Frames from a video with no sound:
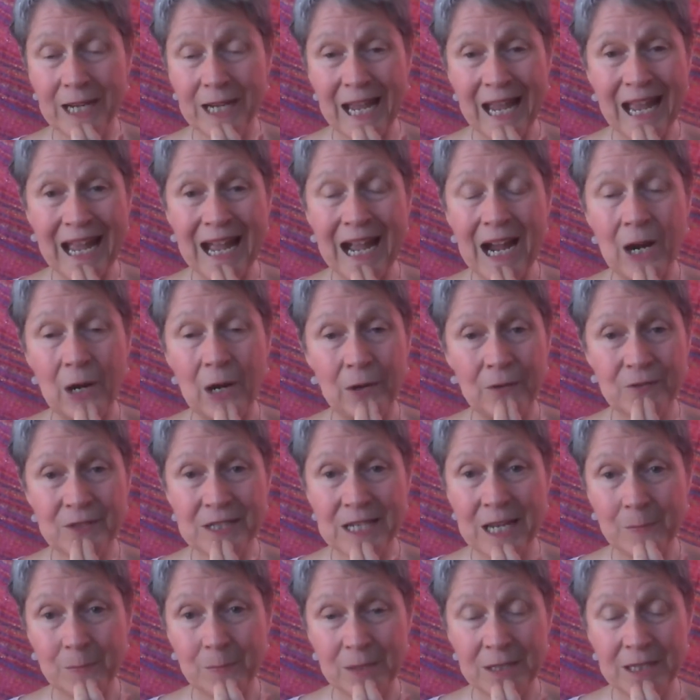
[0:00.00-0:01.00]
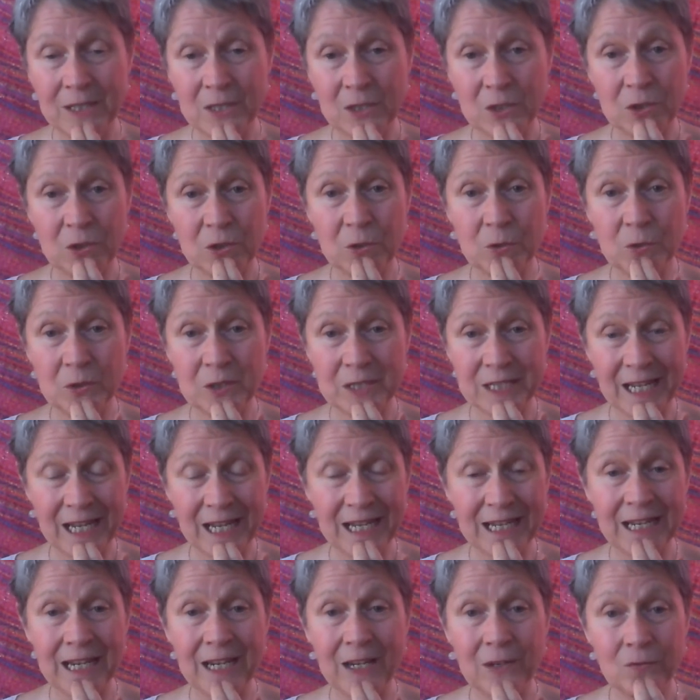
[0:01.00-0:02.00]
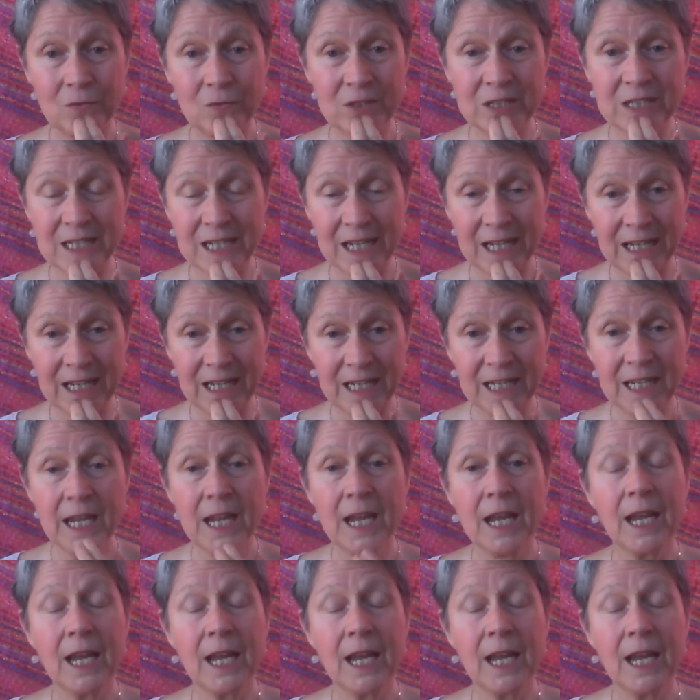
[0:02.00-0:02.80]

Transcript: hour of tapping into your day every day,